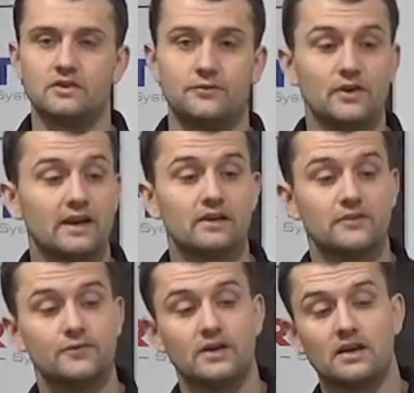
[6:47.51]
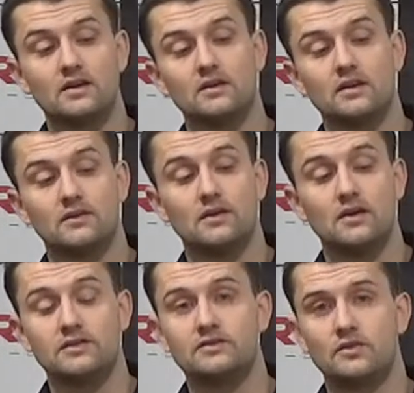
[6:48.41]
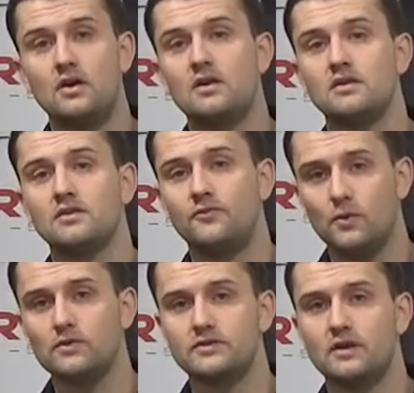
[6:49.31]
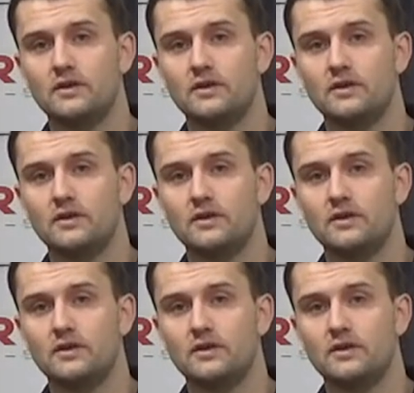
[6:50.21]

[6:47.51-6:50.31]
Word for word: If you got a, if you got a, a, a strong four jaw